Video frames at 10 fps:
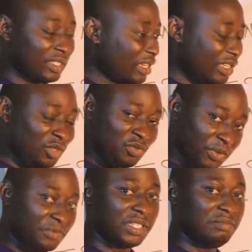in
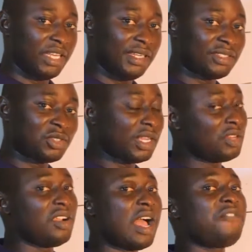15 minutes so that
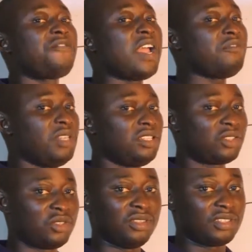you have 5
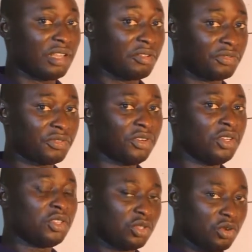minutes to
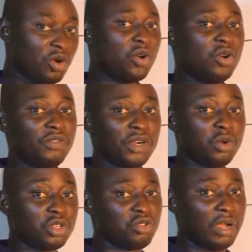yourself to go over
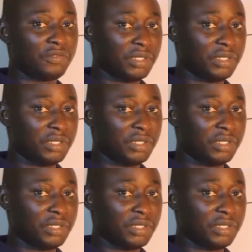what you have